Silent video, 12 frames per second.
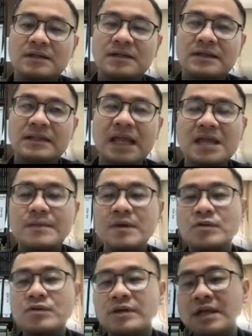
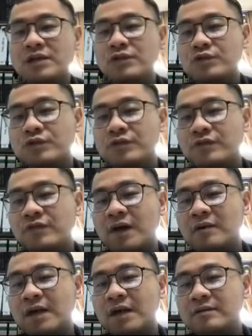table, okay, you will
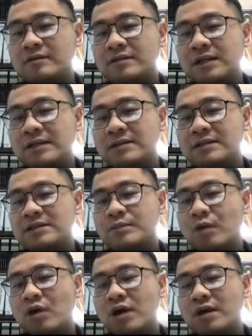found out that this
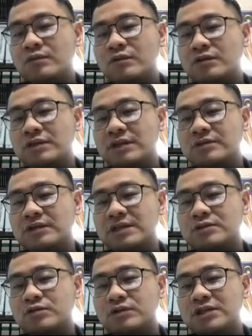point will decrease
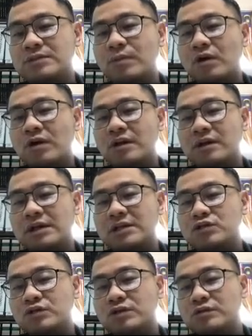to this point. Okay,
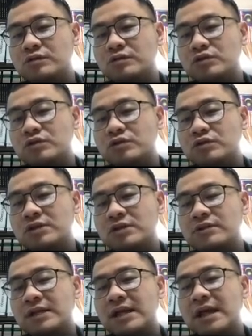so you draw a
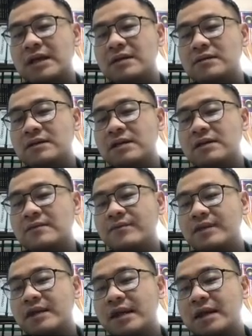straight line, okay,
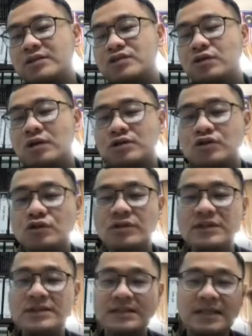and so on. So
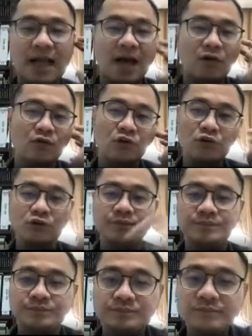this is how you
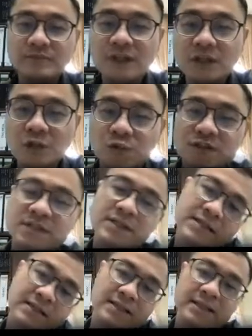would see
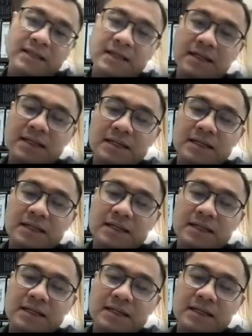that the